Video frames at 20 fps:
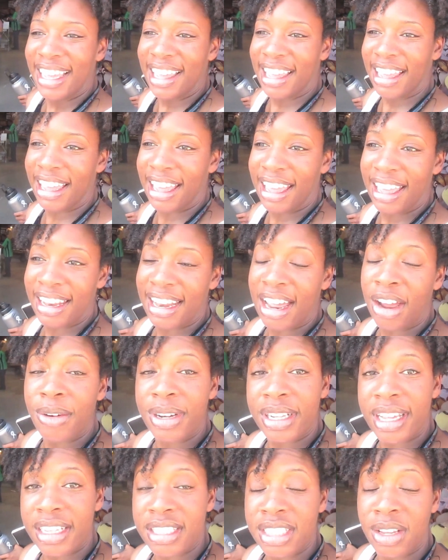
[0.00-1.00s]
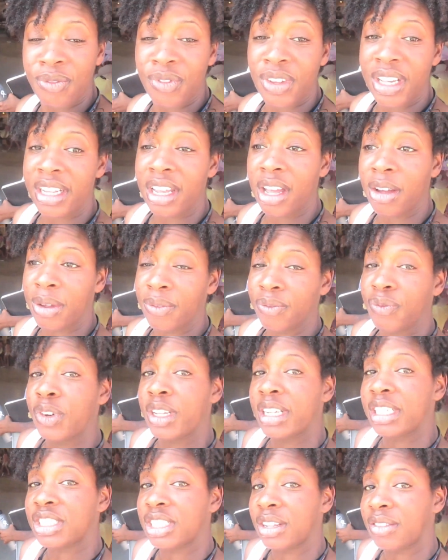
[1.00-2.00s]
And I already got some video and
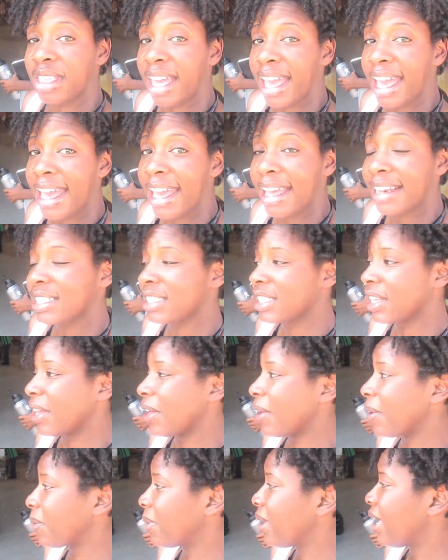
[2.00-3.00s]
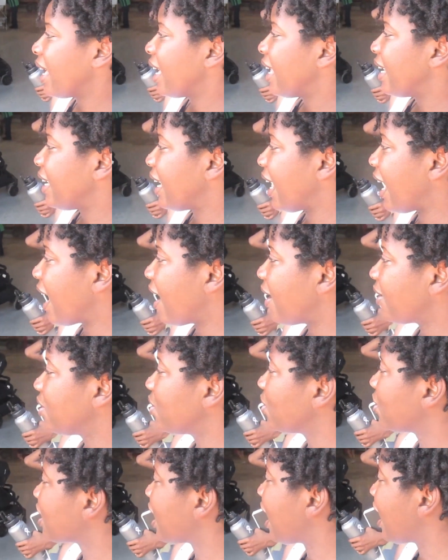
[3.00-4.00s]
footage of that. So now
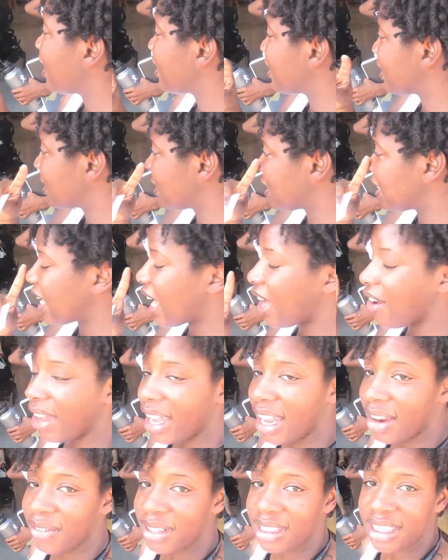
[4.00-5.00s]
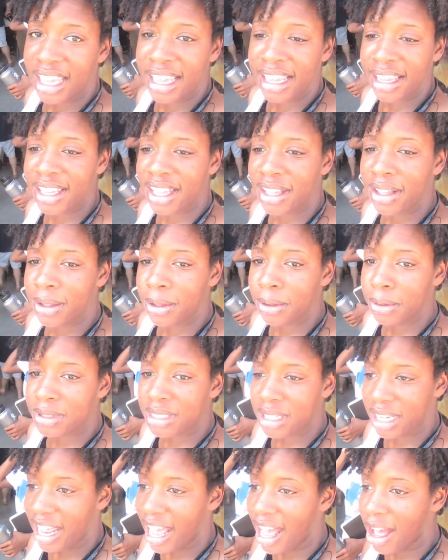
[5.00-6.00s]
you'll kind of see how everything
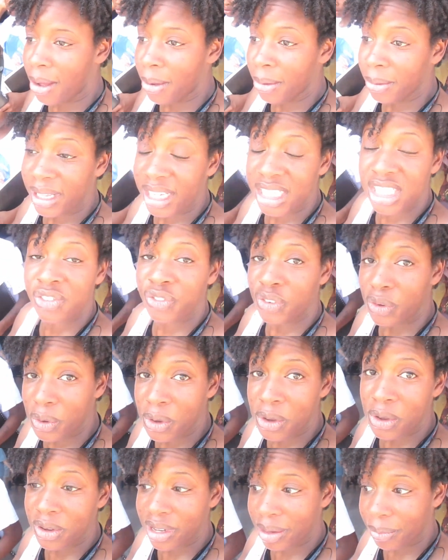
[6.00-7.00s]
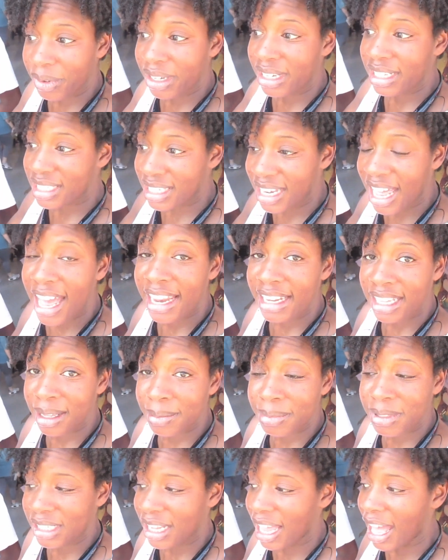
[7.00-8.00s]
goes and how it's full, and when it's not
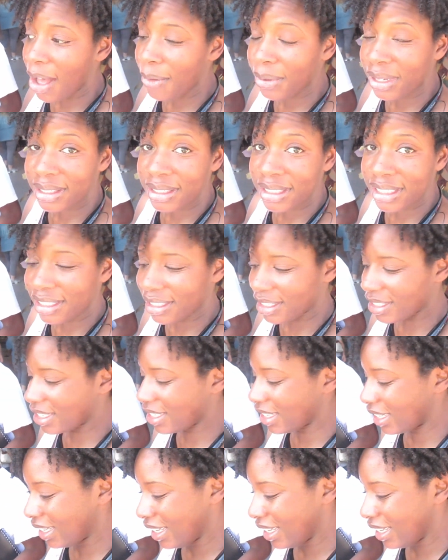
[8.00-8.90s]
empty, how it looks.